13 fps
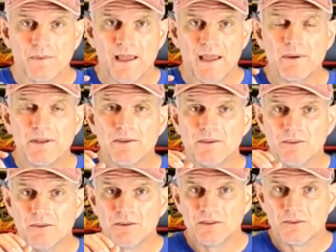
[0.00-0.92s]
That way
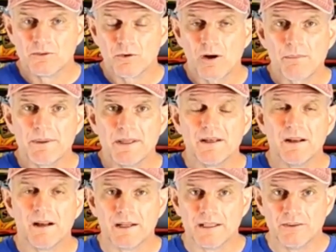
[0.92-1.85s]
you can crop in
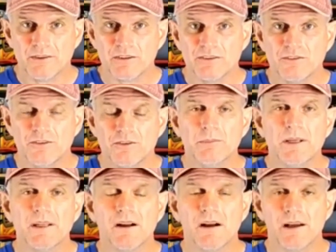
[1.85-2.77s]
on it and you can zoom
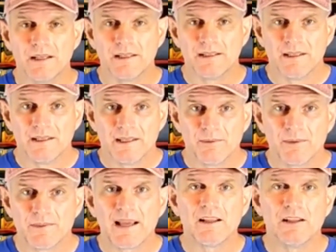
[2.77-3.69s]
in on it
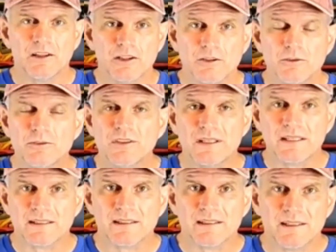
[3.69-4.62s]
without losing
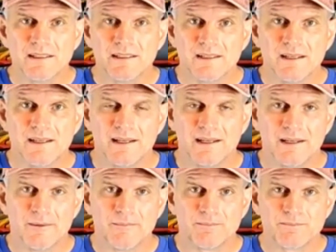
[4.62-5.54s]

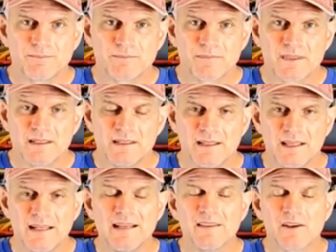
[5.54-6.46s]
uh,
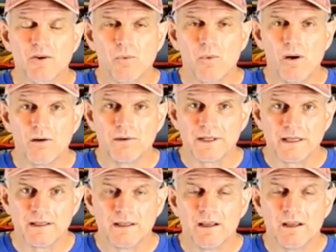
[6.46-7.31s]
any of the quality.